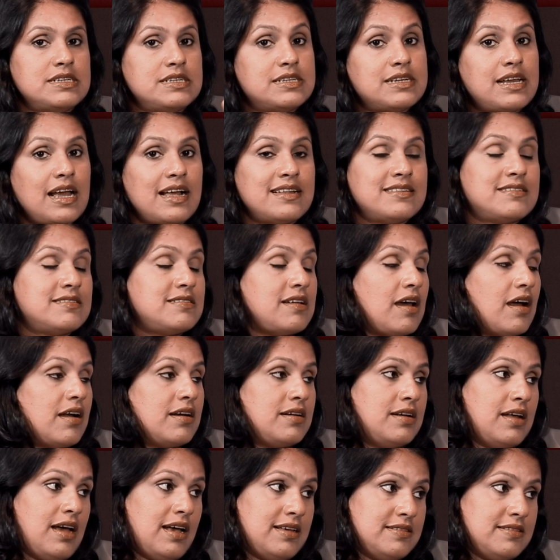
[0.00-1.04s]
it can start
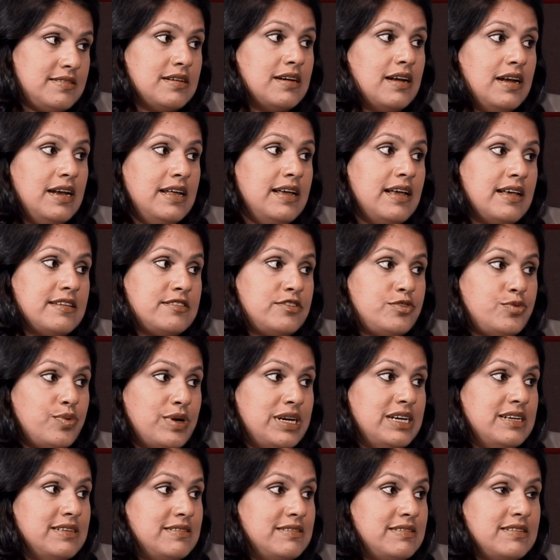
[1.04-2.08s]
as early as
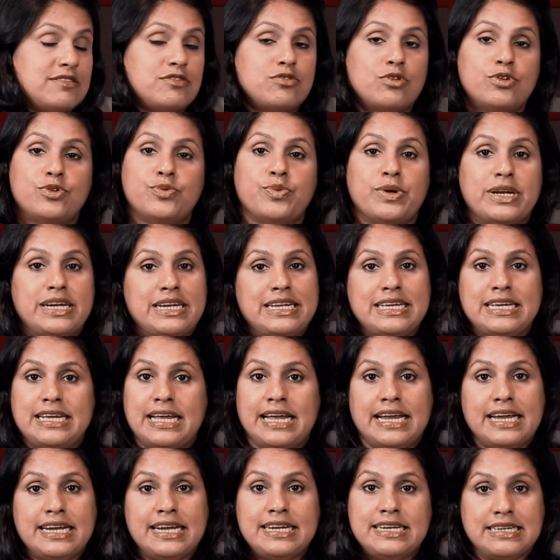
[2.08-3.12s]
26 or
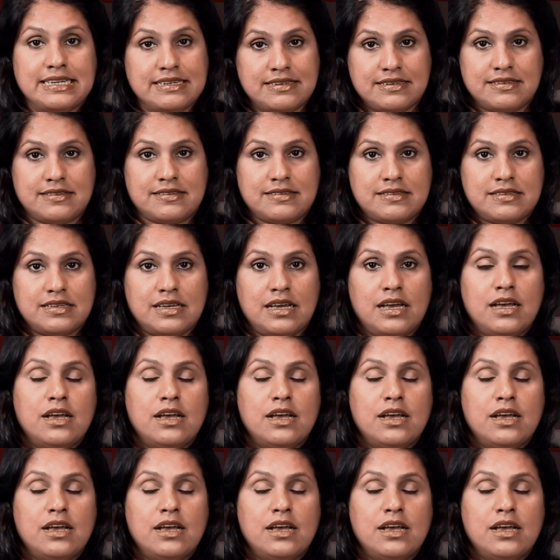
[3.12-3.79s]
28 years.